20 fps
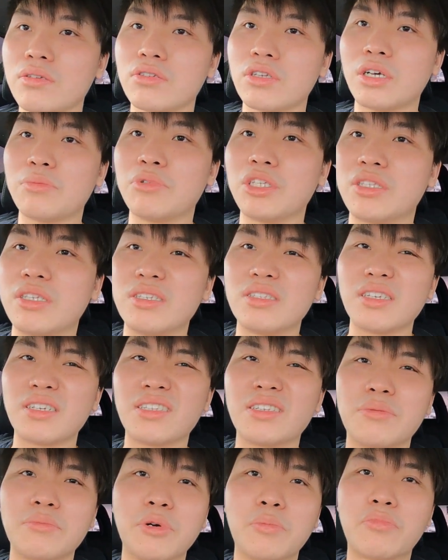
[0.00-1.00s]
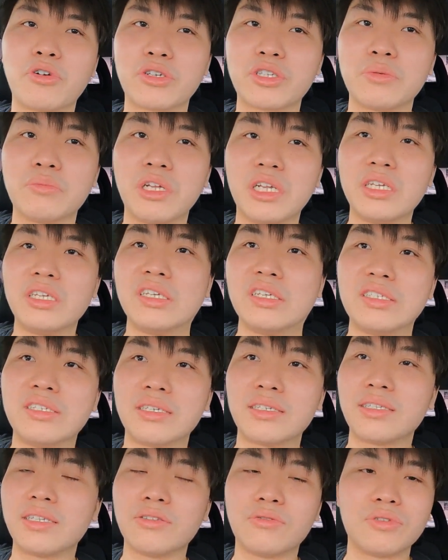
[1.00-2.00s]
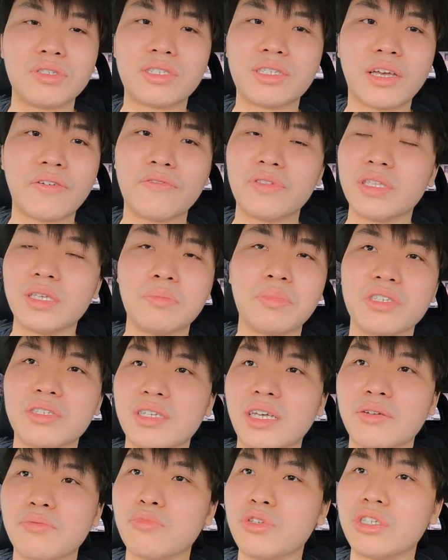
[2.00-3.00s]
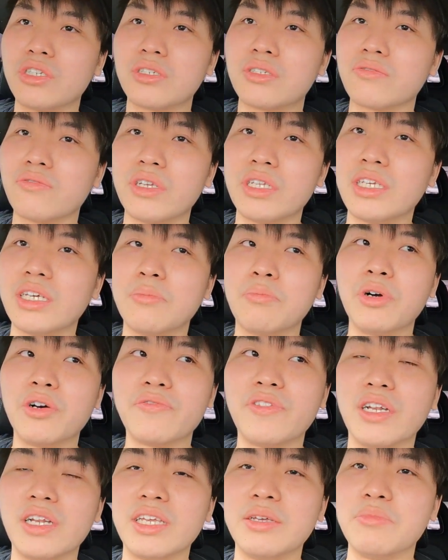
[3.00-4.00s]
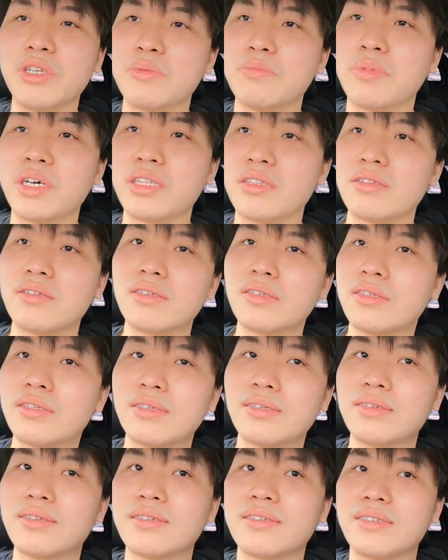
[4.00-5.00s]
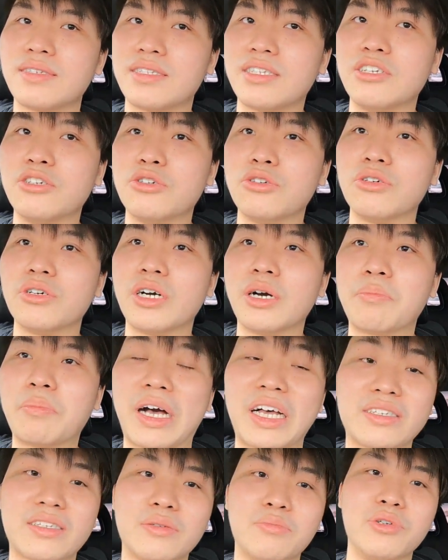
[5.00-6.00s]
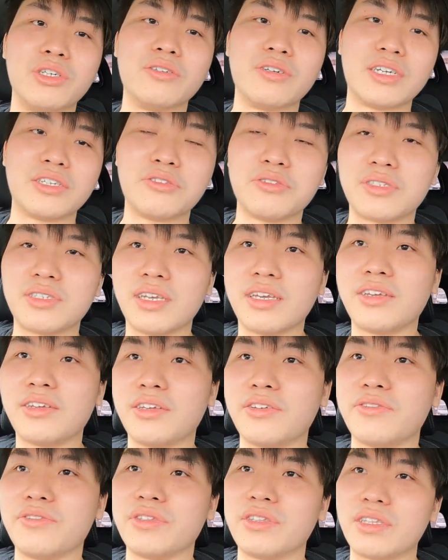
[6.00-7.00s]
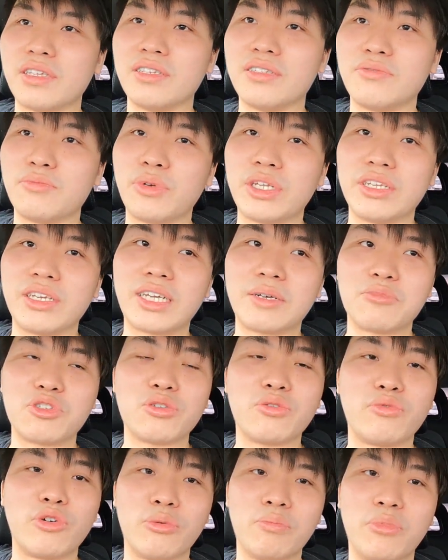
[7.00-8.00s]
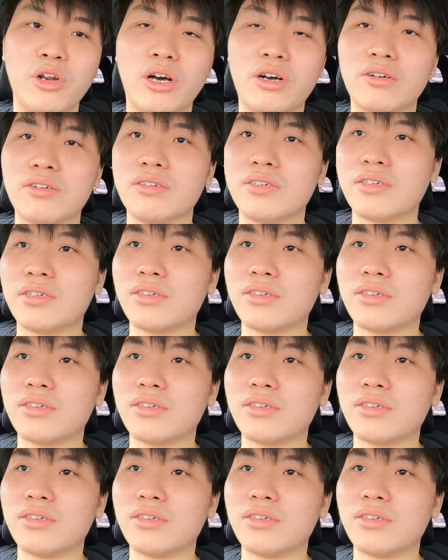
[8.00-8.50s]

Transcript: So I'll be tinting them approximately 60 to 70%, which is already above the limit, but still passable, I should say, when it comes to a roadblock.